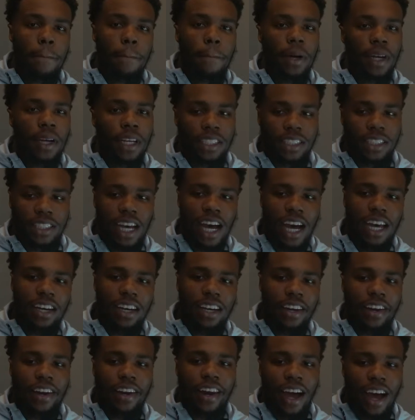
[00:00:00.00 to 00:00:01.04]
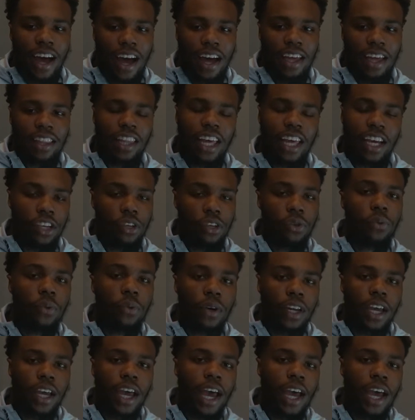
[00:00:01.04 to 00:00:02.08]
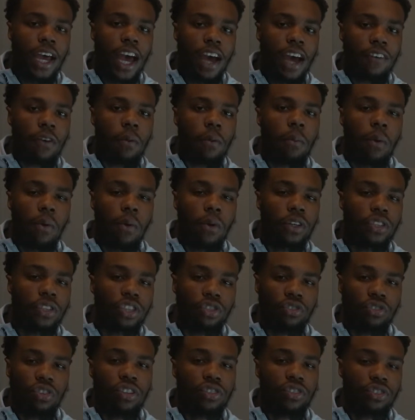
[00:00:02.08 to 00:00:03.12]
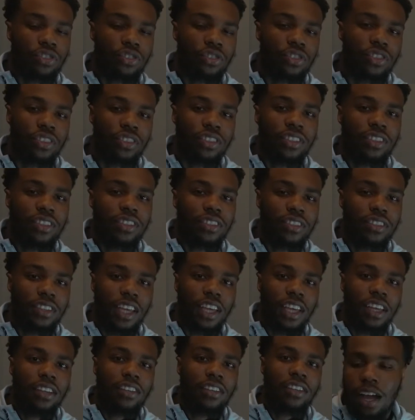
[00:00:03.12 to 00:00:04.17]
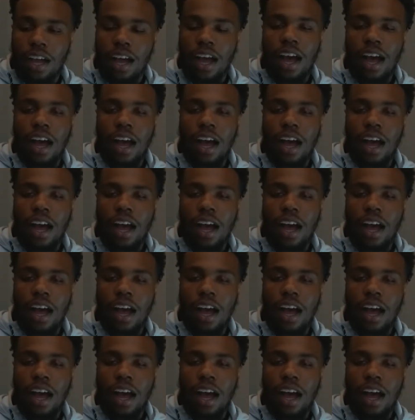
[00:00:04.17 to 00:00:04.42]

but it's kind of not. Like you want to ha have a more structured thing.